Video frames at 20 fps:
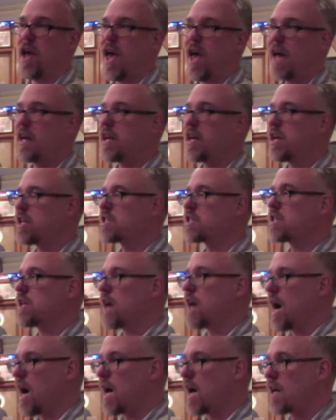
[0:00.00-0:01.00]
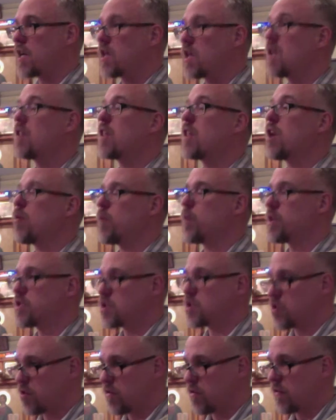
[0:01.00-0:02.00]
and it is God that we
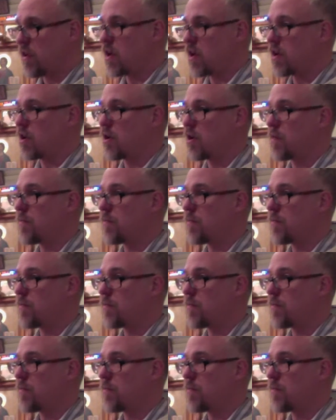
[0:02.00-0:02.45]
serve here.